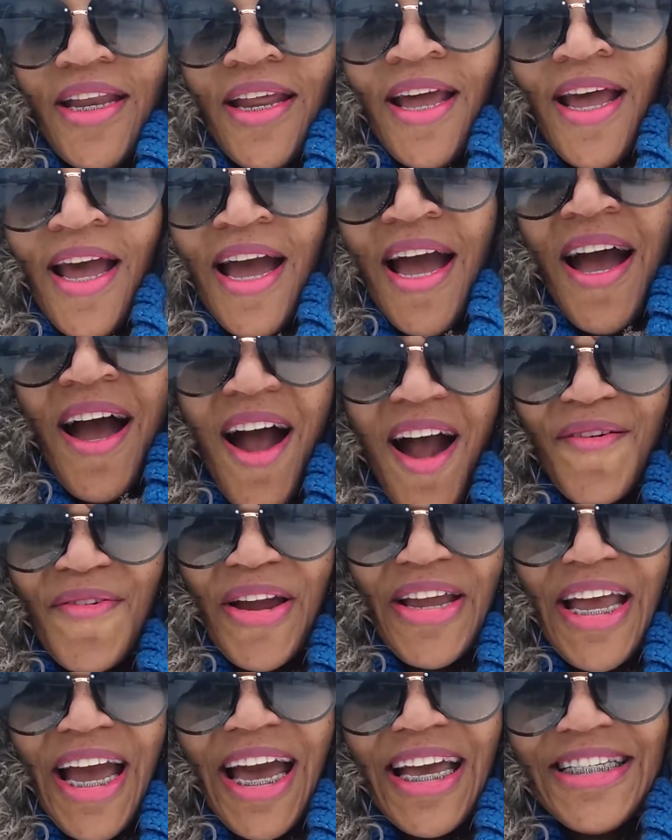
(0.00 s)
All
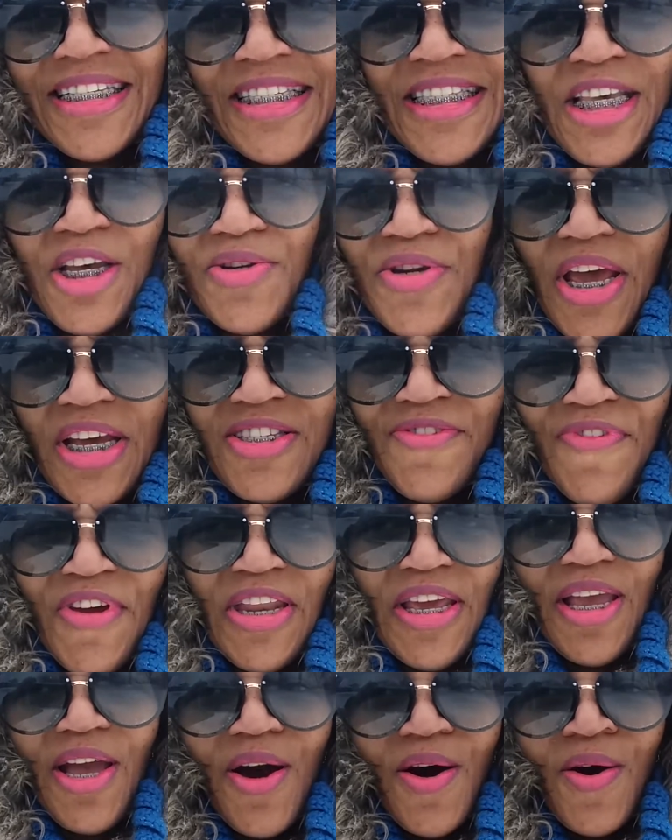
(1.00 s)
right guys, until next
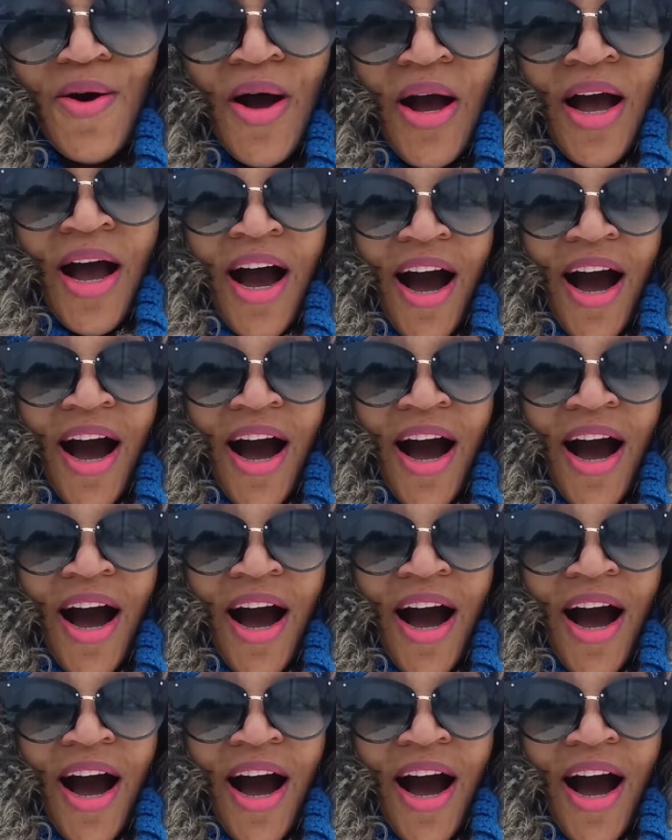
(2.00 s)
video,